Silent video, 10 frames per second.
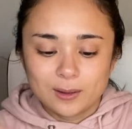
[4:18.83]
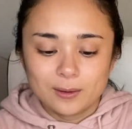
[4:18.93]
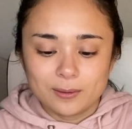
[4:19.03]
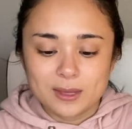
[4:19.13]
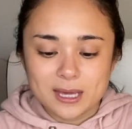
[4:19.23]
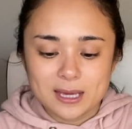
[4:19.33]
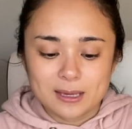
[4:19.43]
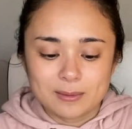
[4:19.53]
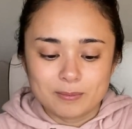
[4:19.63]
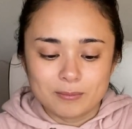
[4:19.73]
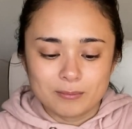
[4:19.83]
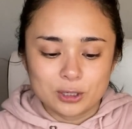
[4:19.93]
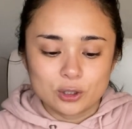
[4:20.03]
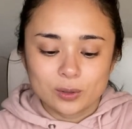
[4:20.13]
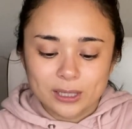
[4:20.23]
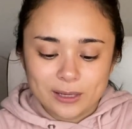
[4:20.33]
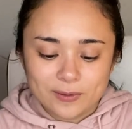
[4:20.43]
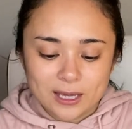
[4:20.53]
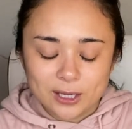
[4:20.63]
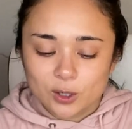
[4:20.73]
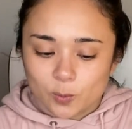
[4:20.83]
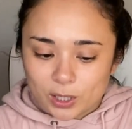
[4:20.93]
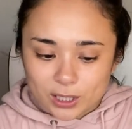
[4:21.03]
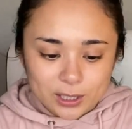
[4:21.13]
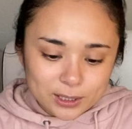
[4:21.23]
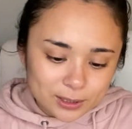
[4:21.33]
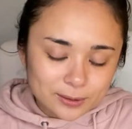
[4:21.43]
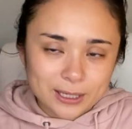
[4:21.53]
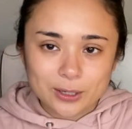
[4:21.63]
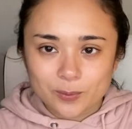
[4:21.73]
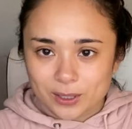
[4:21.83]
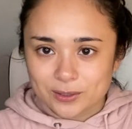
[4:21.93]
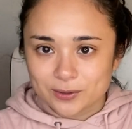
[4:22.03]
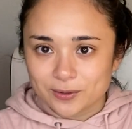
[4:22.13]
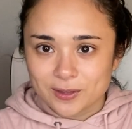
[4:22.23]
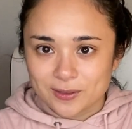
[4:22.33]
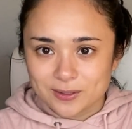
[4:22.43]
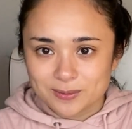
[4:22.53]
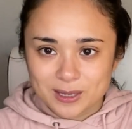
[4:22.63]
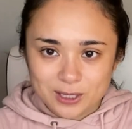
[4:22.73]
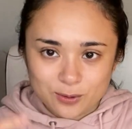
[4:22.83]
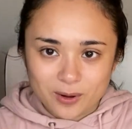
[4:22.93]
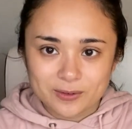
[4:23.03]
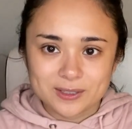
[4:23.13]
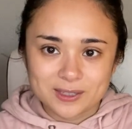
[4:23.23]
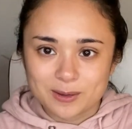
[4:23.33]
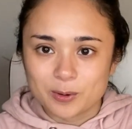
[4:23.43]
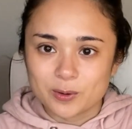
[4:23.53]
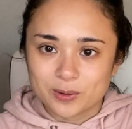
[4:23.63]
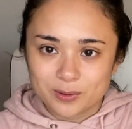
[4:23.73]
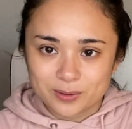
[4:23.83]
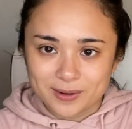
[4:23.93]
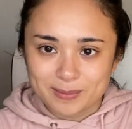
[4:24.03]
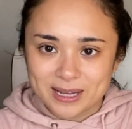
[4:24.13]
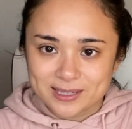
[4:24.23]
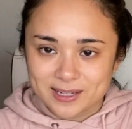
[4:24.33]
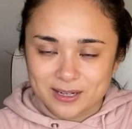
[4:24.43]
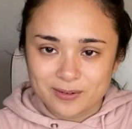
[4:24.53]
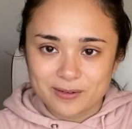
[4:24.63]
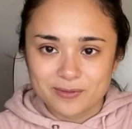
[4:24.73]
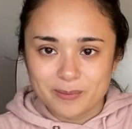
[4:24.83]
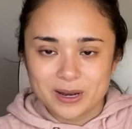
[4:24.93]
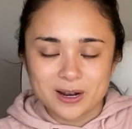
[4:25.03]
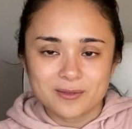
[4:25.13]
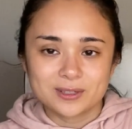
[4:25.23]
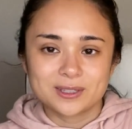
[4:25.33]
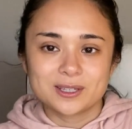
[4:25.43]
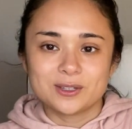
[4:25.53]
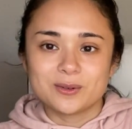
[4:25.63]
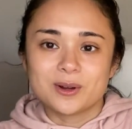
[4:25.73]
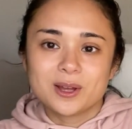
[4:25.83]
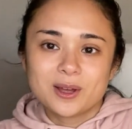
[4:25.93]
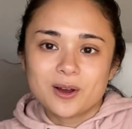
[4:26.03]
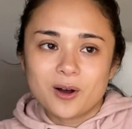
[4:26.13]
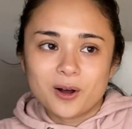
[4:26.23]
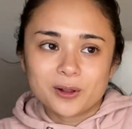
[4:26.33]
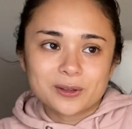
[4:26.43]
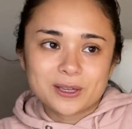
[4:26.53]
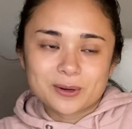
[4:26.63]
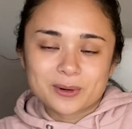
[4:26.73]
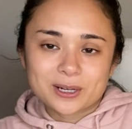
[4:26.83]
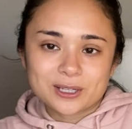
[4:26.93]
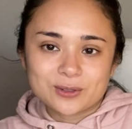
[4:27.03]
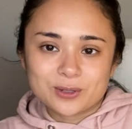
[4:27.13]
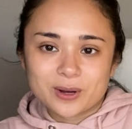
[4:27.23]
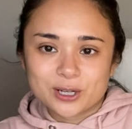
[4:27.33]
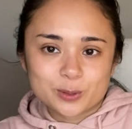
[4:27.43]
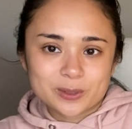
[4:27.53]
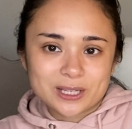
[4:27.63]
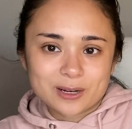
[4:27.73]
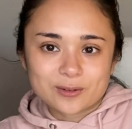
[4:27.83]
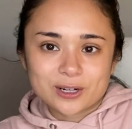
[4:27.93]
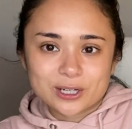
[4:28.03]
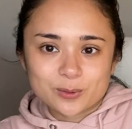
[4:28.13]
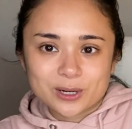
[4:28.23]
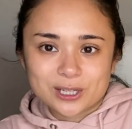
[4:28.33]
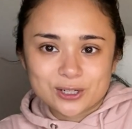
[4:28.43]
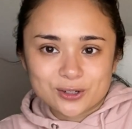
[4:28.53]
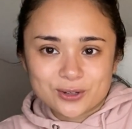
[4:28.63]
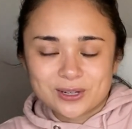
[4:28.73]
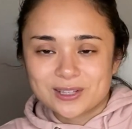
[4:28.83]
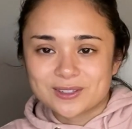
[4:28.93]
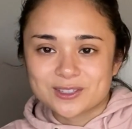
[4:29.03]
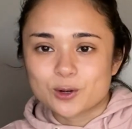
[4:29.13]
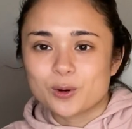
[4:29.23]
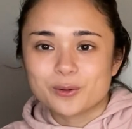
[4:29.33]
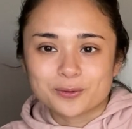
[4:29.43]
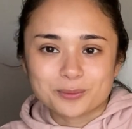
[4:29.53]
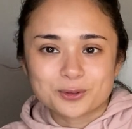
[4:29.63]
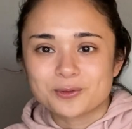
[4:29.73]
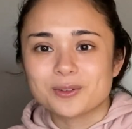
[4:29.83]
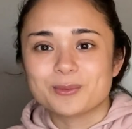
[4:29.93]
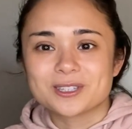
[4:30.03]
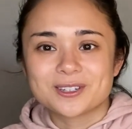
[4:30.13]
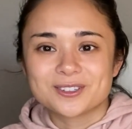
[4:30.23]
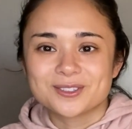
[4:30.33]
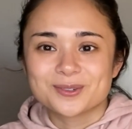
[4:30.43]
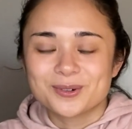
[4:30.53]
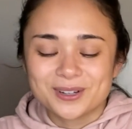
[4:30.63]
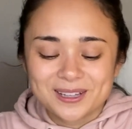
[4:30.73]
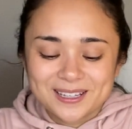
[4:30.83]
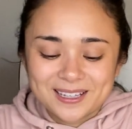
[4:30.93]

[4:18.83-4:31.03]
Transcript: the majority of the inner work sort of thing this week. You obviously, both Divine Masculine and Divine Feminine, obviously do all the inner work. You do 100% of your inner work in your union. That's a quote from Twin Flame Ascension School.